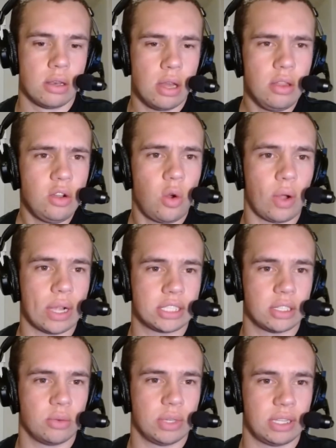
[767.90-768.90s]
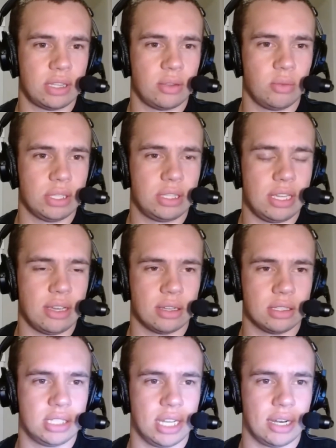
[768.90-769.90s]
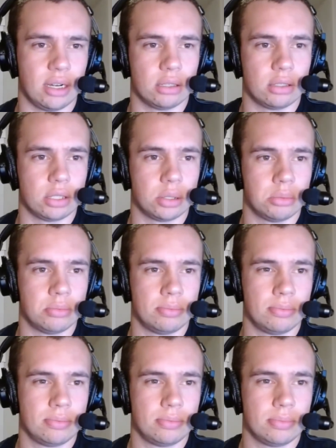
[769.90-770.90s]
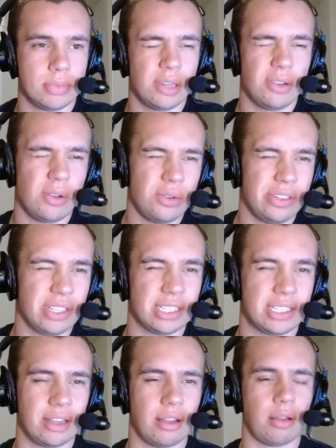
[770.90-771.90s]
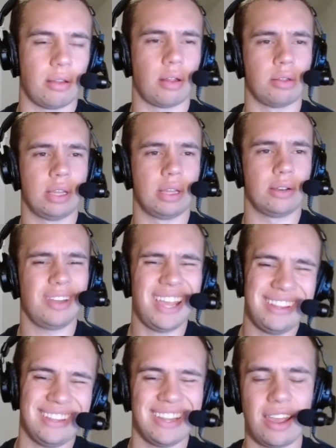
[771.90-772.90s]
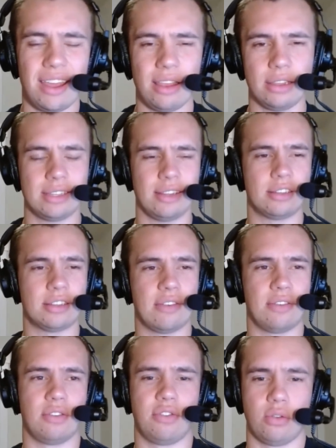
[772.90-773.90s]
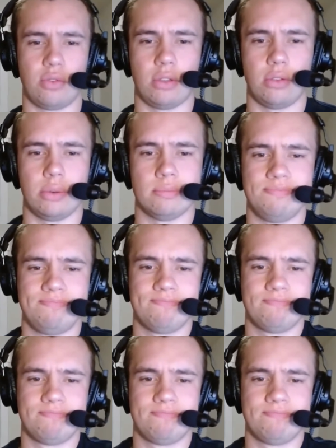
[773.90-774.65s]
Another question with Deion Sanders. I'll go into this a little. Let's give it the full run through.